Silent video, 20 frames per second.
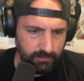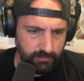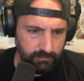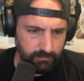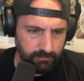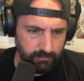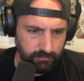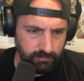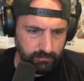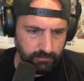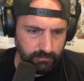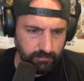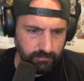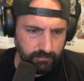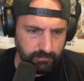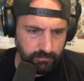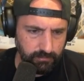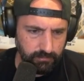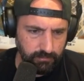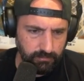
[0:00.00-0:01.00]

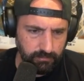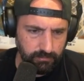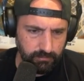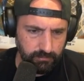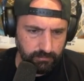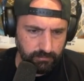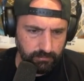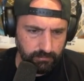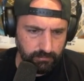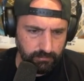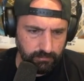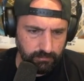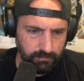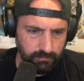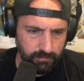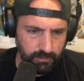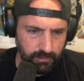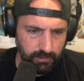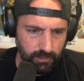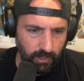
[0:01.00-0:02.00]

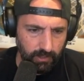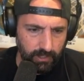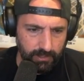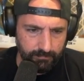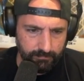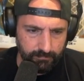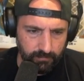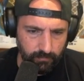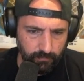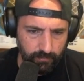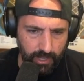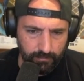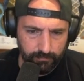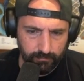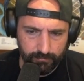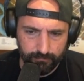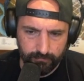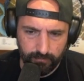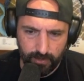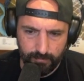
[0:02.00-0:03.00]
Okay, we had
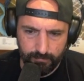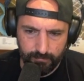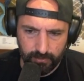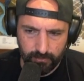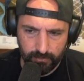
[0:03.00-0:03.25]
one from